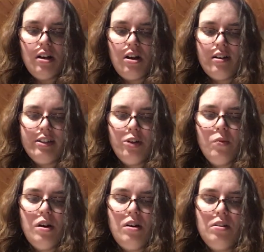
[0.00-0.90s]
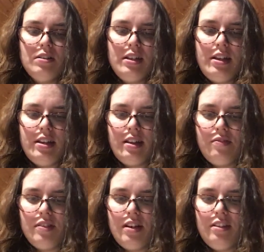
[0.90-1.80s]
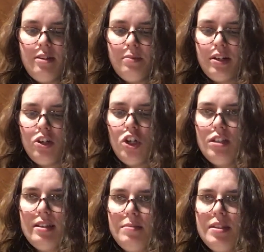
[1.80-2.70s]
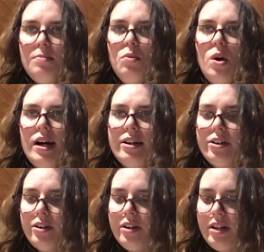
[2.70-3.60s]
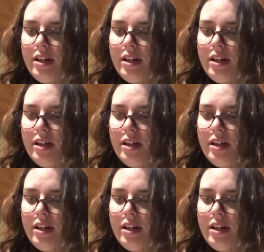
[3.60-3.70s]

On their walls he left nothing but hooks and some wire.